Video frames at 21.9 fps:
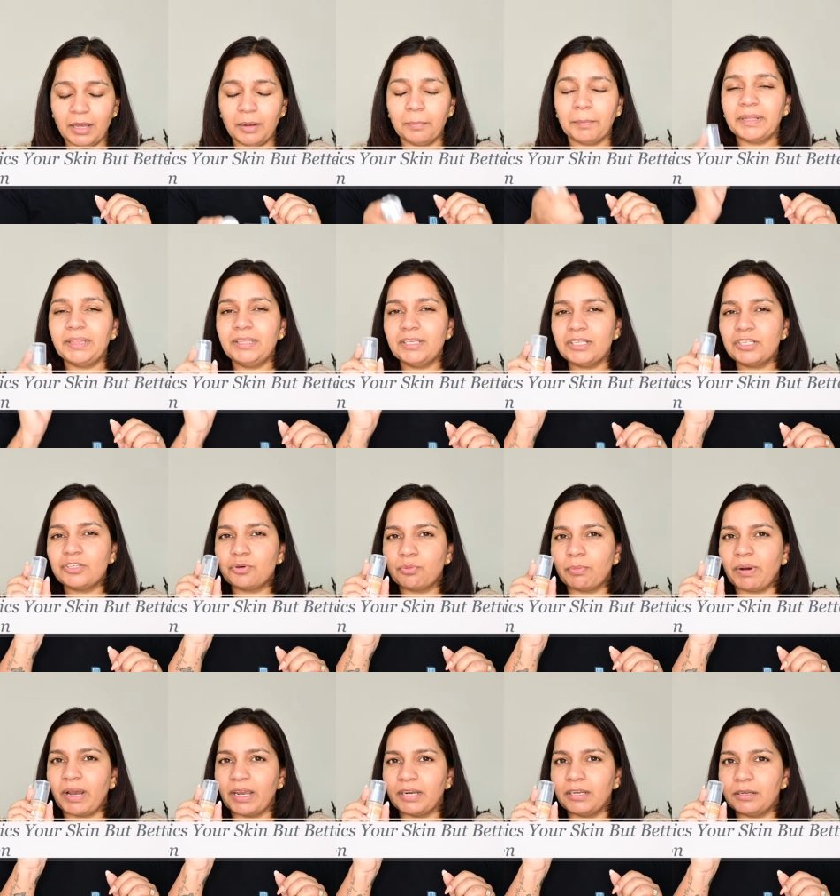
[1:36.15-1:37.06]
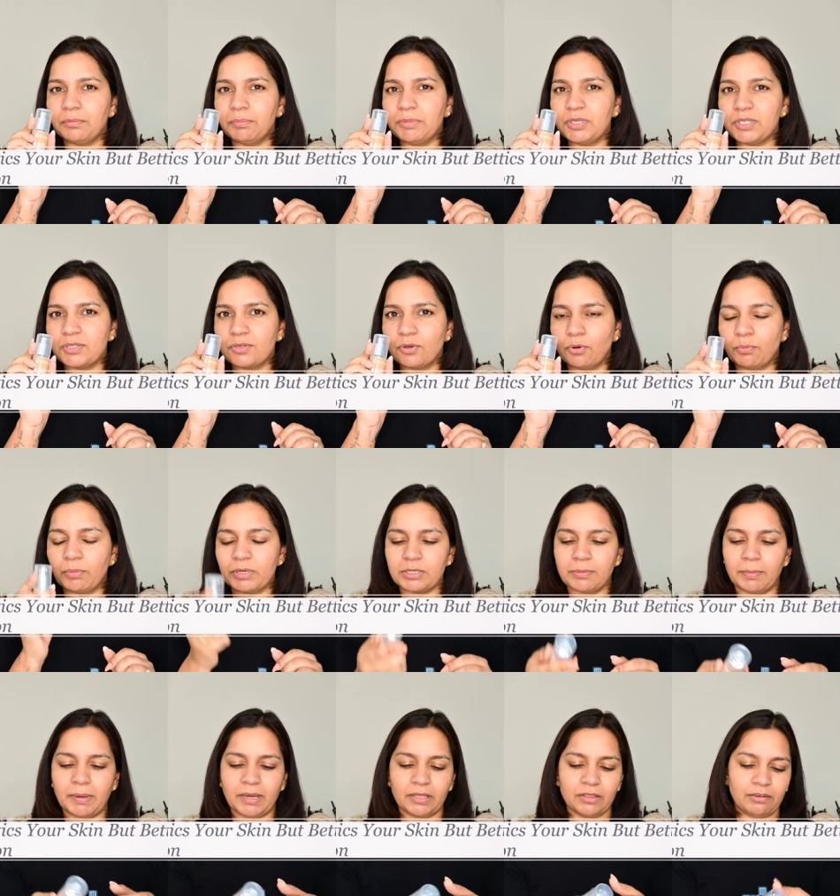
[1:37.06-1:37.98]
But this reminded me so much
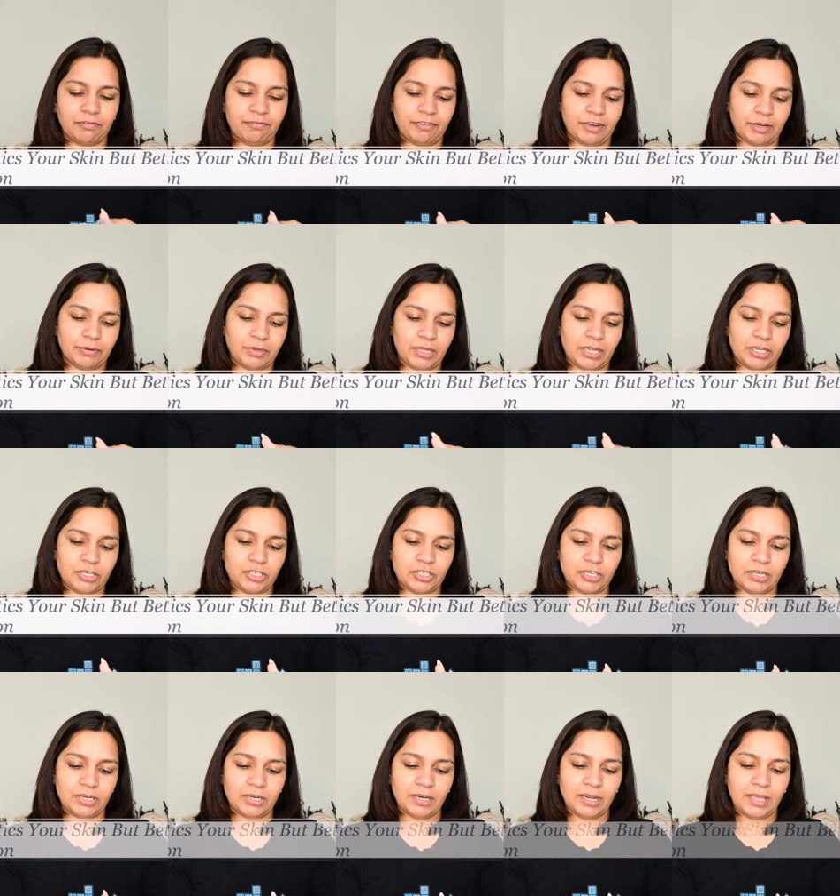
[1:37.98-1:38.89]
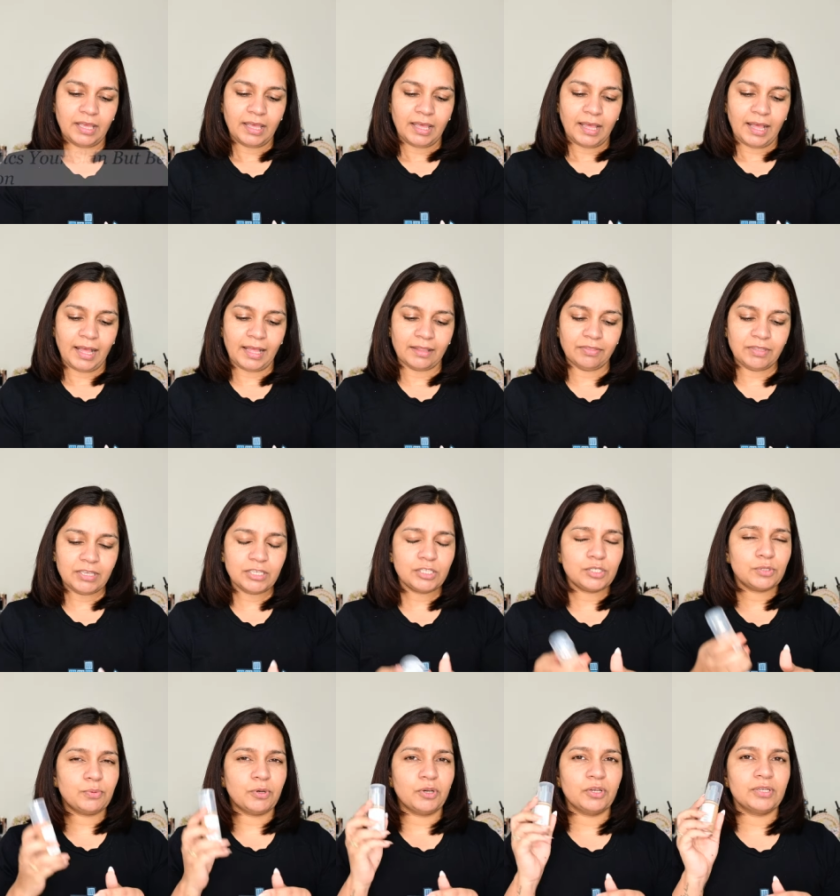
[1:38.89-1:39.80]
about that foundation. And
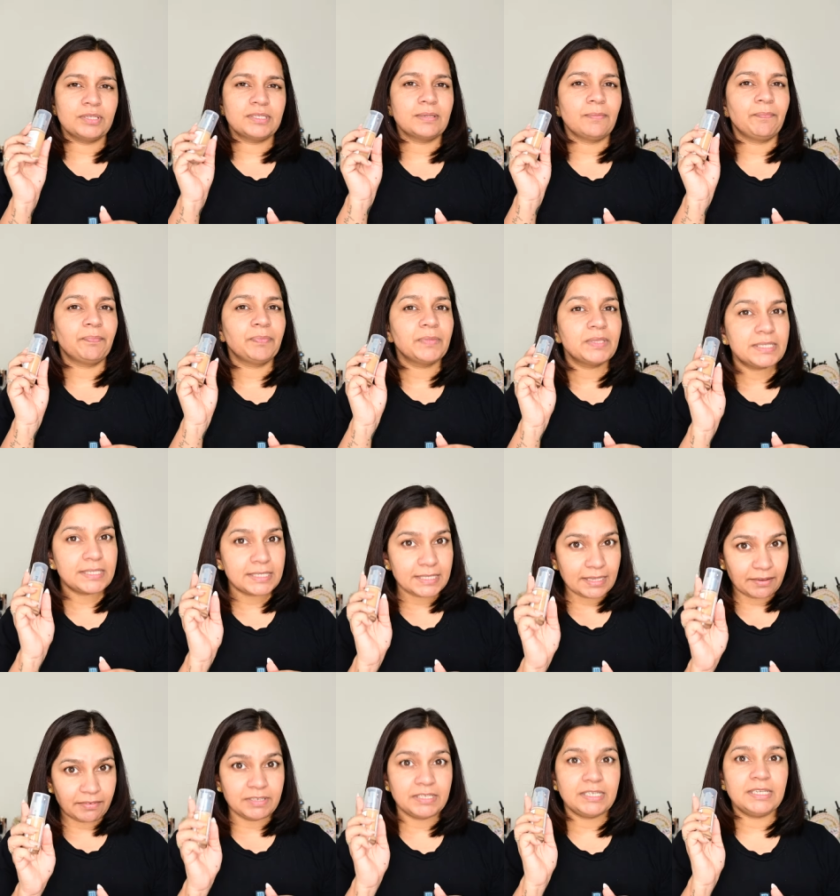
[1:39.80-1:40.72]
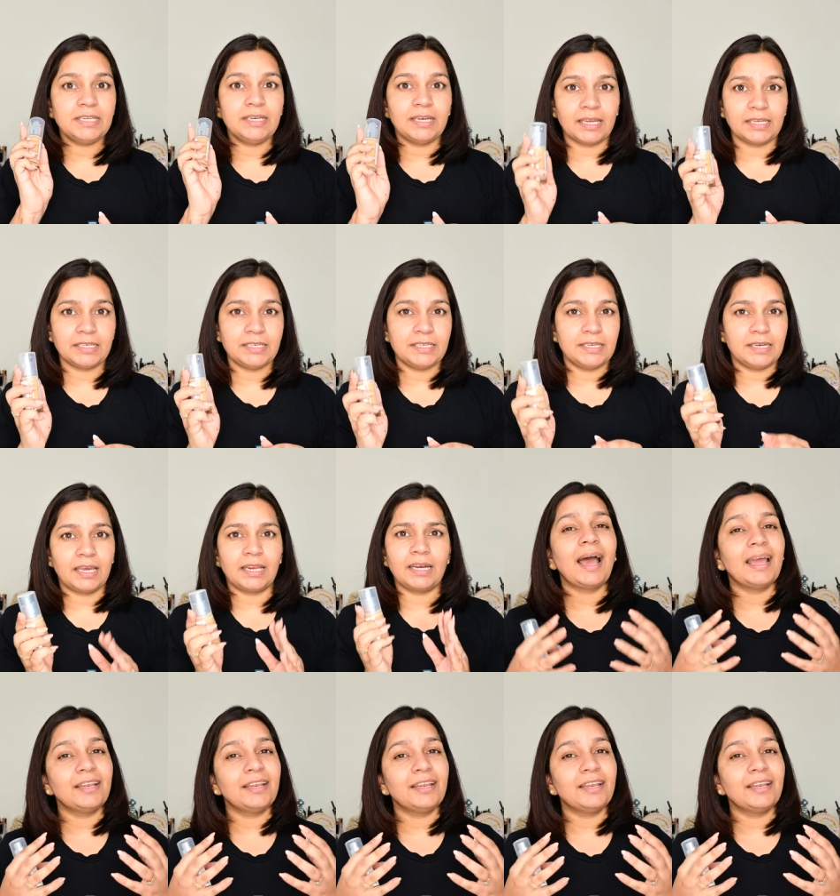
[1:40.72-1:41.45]
this was seventeen ninety-nine.